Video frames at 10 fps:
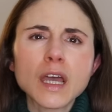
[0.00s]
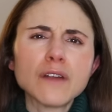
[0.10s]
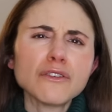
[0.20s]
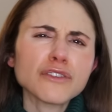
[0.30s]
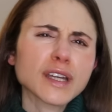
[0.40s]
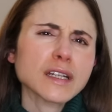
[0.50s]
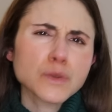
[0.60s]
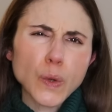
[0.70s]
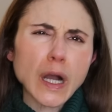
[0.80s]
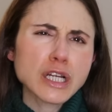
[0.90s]
And if you forget to
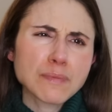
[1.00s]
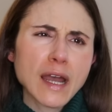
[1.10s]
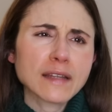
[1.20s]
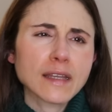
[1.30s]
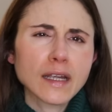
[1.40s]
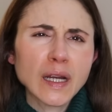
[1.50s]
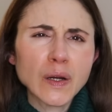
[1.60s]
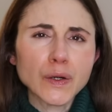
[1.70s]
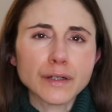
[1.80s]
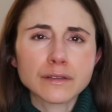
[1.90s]
wash back there
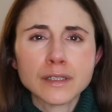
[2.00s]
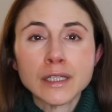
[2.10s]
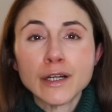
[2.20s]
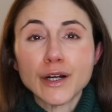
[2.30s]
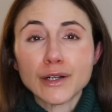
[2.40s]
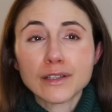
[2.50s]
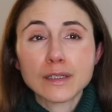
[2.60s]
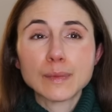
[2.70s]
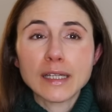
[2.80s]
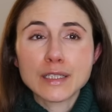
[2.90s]
or are a
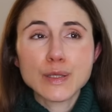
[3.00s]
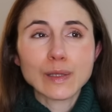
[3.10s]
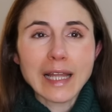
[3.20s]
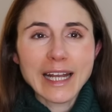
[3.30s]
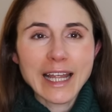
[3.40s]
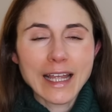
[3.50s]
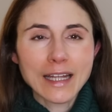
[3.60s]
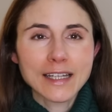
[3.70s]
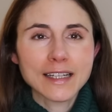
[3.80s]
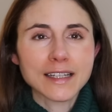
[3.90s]
little bit too
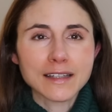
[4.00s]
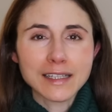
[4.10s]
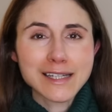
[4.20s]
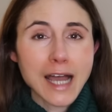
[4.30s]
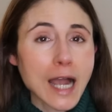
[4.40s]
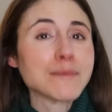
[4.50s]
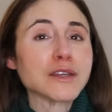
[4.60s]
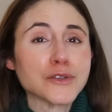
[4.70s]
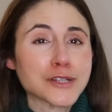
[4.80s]
light-handed in the time that you